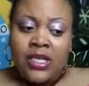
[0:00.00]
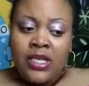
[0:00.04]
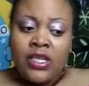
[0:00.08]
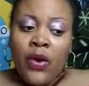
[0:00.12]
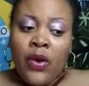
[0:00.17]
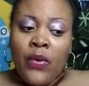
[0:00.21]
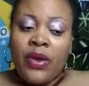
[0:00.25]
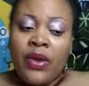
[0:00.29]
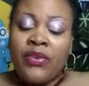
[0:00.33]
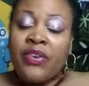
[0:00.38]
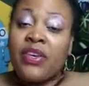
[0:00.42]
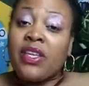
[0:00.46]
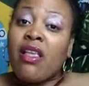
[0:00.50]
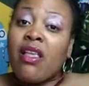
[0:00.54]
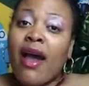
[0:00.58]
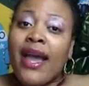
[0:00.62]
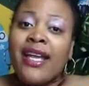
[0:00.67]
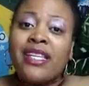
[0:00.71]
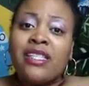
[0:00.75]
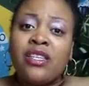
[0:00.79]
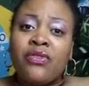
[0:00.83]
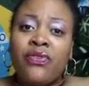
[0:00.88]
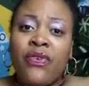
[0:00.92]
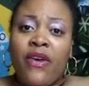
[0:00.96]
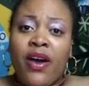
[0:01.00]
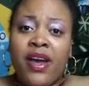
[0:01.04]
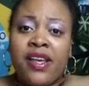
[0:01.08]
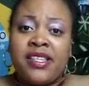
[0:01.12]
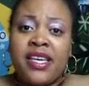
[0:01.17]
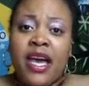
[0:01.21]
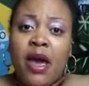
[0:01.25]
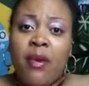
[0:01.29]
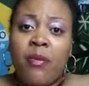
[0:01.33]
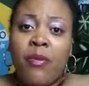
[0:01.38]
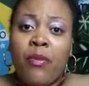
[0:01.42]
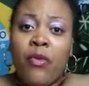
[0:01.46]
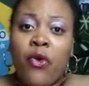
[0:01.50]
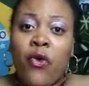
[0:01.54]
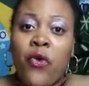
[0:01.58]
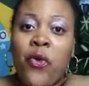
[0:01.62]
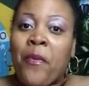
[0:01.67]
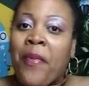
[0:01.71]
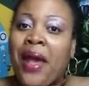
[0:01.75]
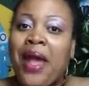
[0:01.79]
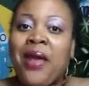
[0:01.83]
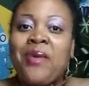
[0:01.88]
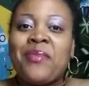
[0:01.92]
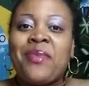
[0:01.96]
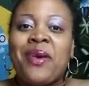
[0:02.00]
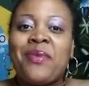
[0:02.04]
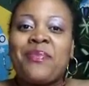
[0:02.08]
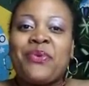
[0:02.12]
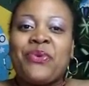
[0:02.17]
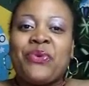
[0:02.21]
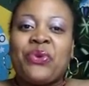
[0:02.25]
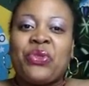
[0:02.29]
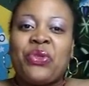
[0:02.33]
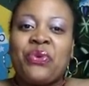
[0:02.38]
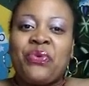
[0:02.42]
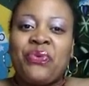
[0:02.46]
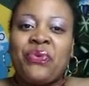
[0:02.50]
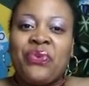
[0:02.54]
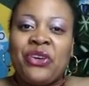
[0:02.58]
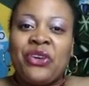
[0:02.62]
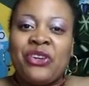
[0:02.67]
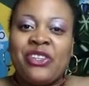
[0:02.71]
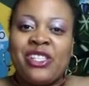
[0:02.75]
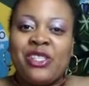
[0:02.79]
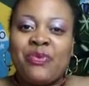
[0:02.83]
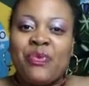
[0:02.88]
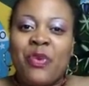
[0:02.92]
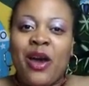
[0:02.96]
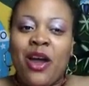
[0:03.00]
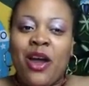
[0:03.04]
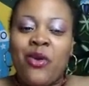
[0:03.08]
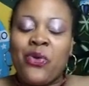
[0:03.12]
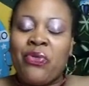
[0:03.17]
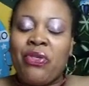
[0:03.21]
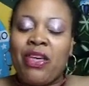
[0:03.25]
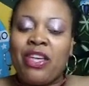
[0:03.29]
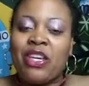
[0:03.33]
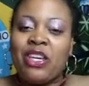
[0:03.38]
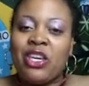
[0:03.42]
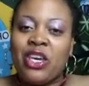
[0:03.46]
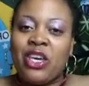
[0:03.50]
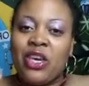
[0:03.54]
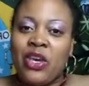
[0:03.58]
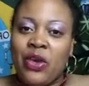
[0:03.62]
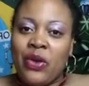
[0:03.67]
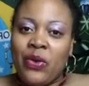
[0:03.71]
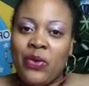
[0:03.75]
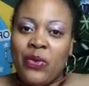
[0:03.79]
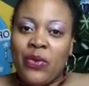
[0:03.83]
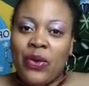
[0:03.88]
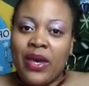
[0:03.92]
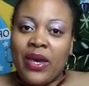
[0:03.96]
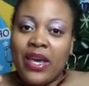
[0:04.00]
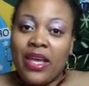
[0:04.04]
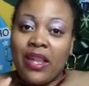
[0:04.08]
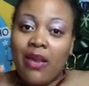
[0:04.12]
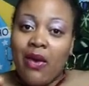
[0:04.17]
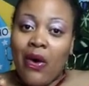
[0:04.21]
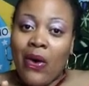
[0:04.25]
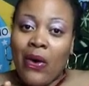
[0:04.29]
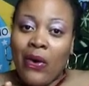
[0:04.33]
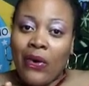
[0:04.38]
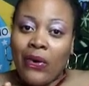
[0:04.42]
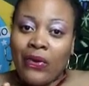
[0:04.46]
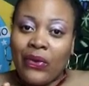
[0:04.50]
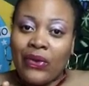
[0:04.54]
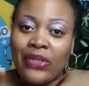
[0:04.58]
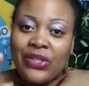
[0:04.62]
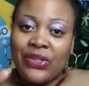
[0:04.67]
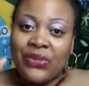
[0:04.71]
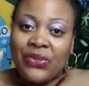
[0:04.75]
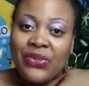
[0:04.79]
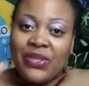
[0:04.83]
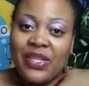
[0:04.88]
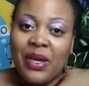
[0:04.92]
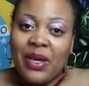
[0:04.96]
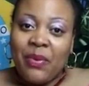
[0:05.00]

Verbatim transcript: So if you'd like to find out more about my book, The Food Spiral, then you can log on to